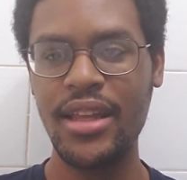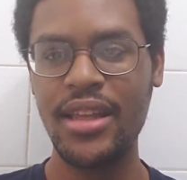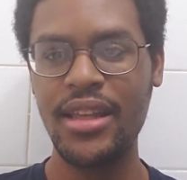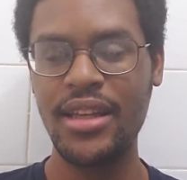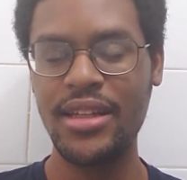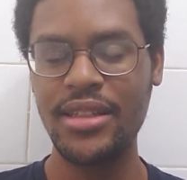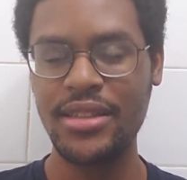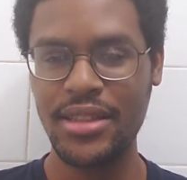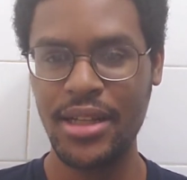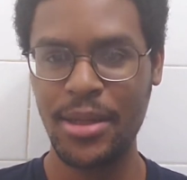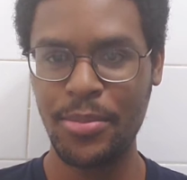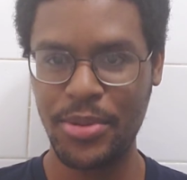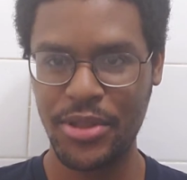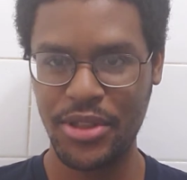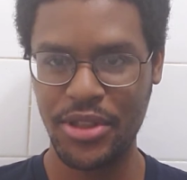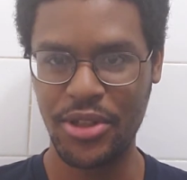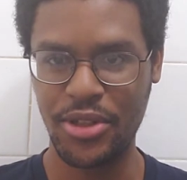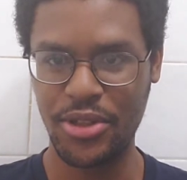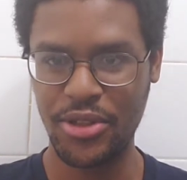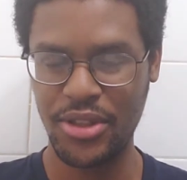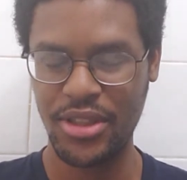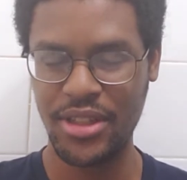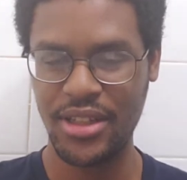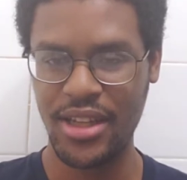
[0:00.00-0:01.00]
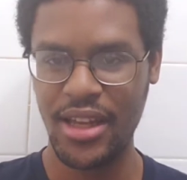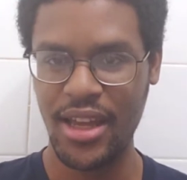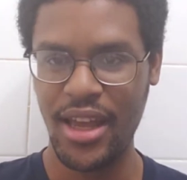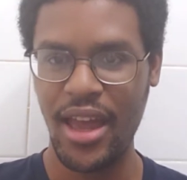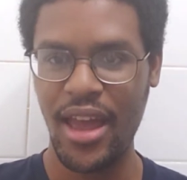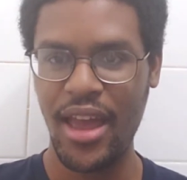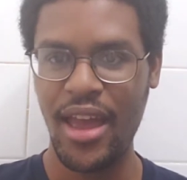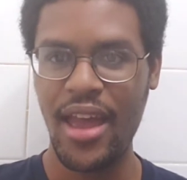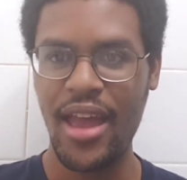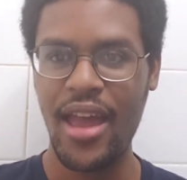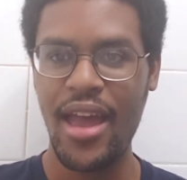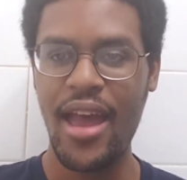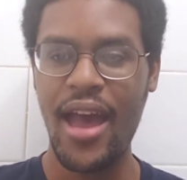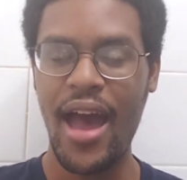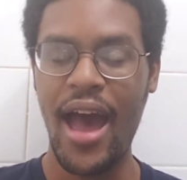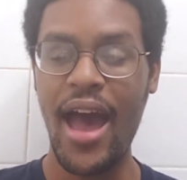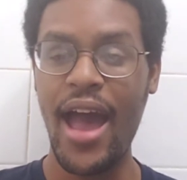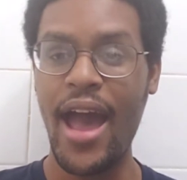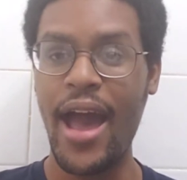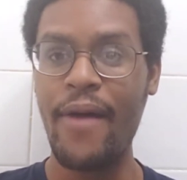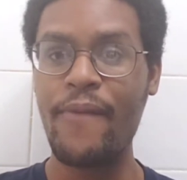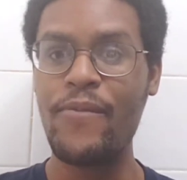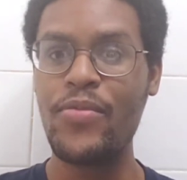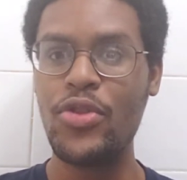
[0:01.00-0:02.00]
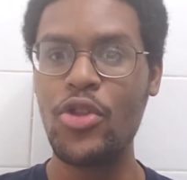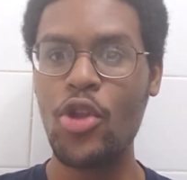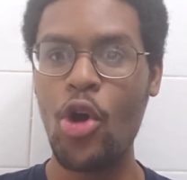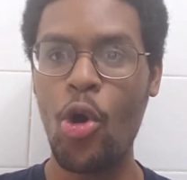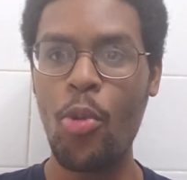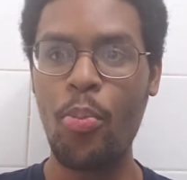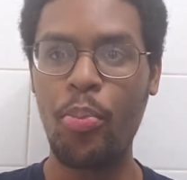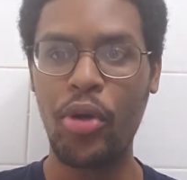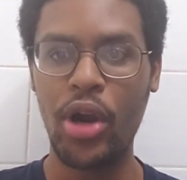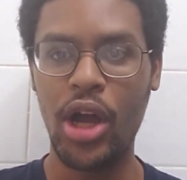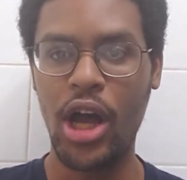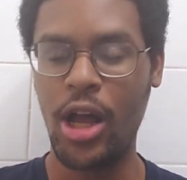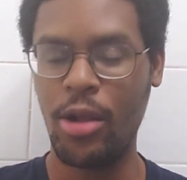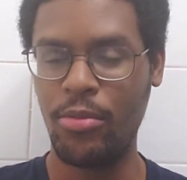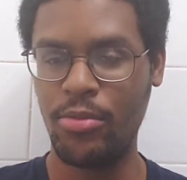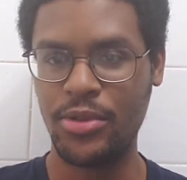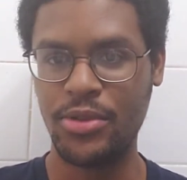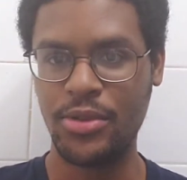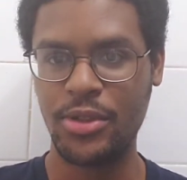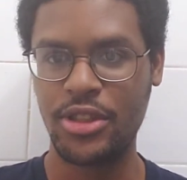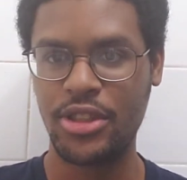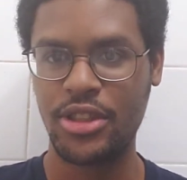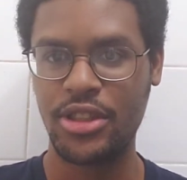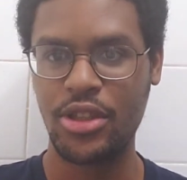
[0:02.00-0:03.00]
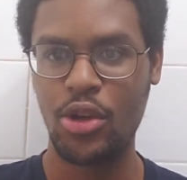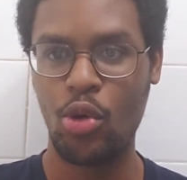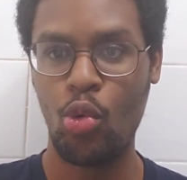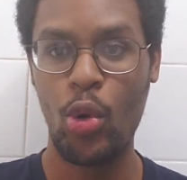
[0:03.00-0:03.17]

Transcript: This episode, I have no problems